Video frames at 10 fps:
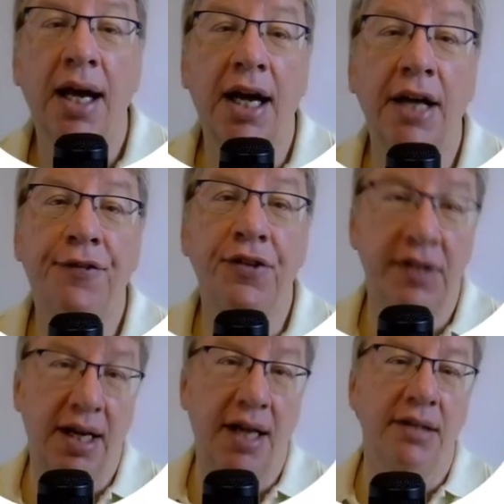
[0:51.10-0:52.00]
At
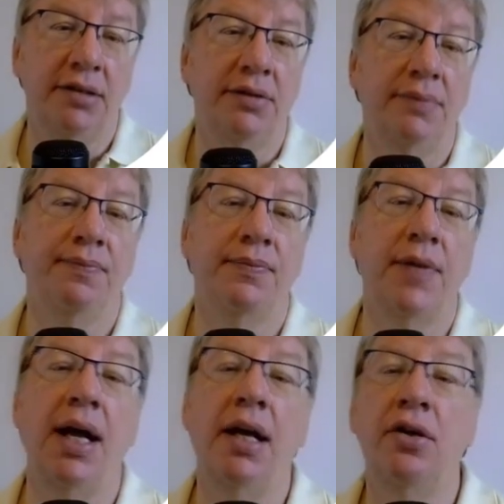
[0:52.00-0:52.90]
first glance,
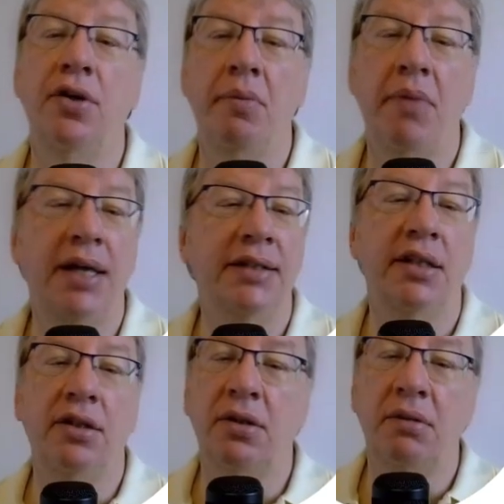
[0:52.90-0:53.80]
Alcor and
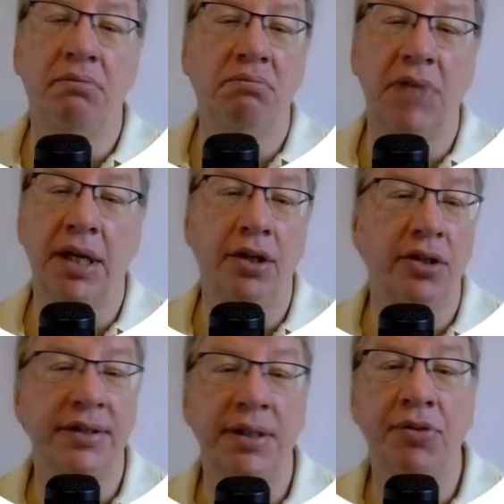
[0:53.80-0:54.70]
Mizar might
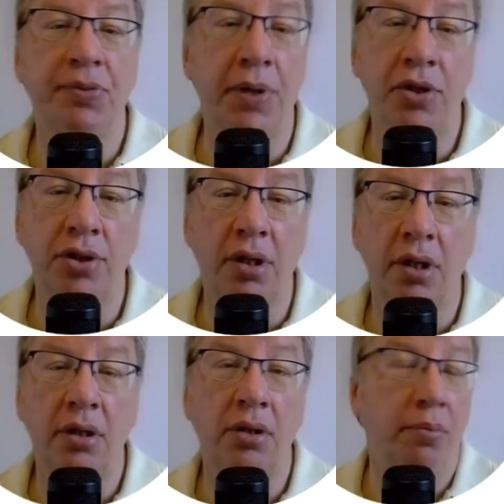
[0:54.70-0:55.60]
not seem
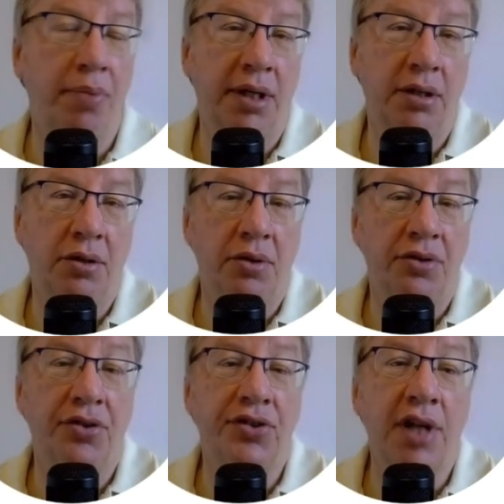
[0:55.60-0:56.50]
special compared to
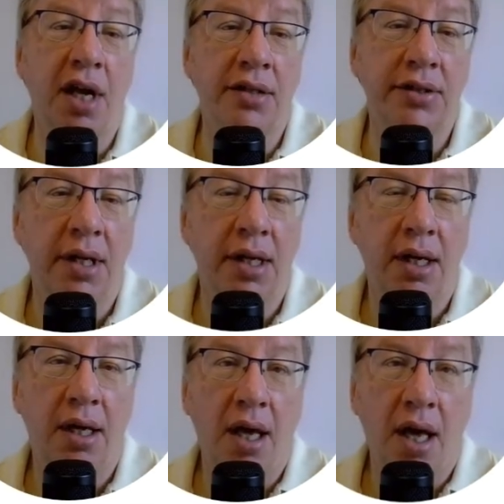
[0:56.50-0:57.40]
other stars.
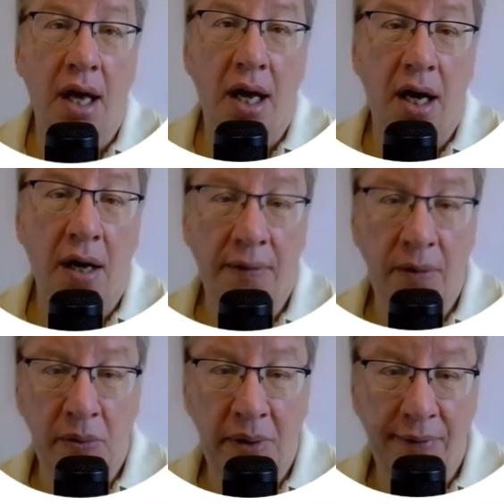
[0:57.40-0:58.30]

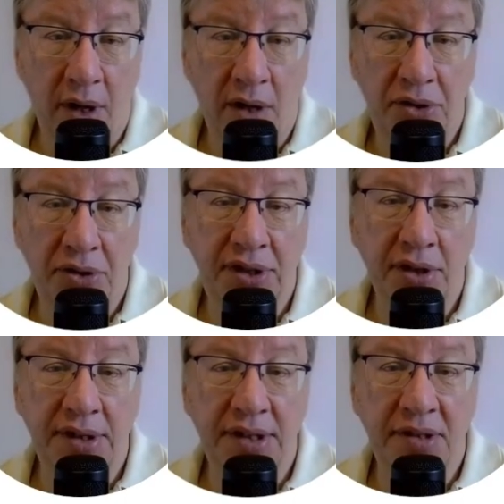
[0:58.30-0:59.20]
However, as you
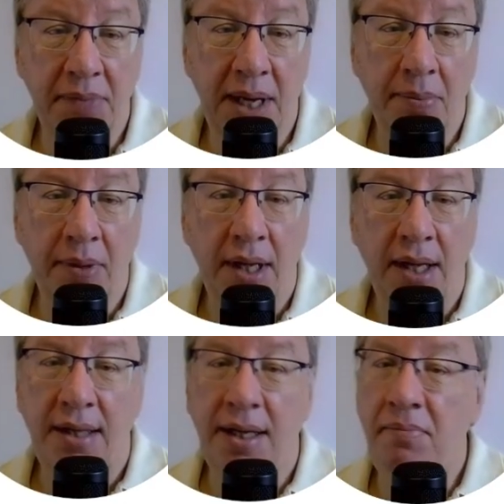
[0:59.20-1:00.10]
see on this map,
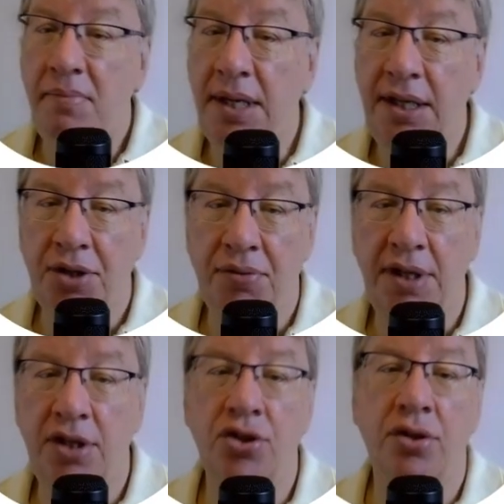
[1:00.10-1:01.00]
there are many
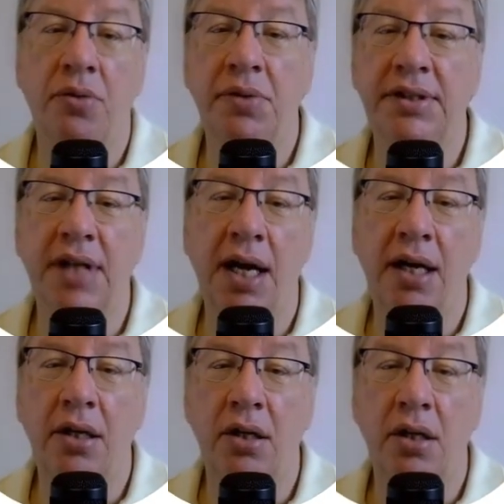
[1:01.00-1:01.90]
traditions with
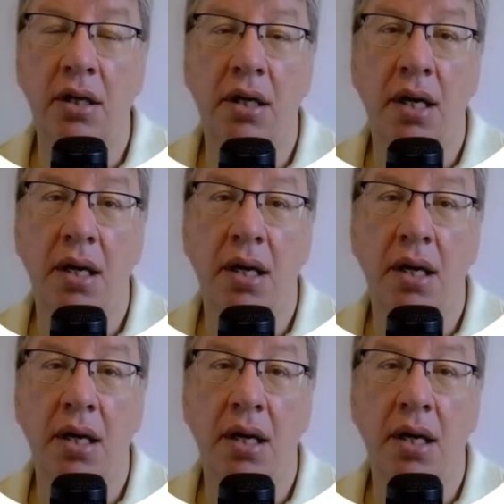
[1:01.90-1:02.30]
Alcor.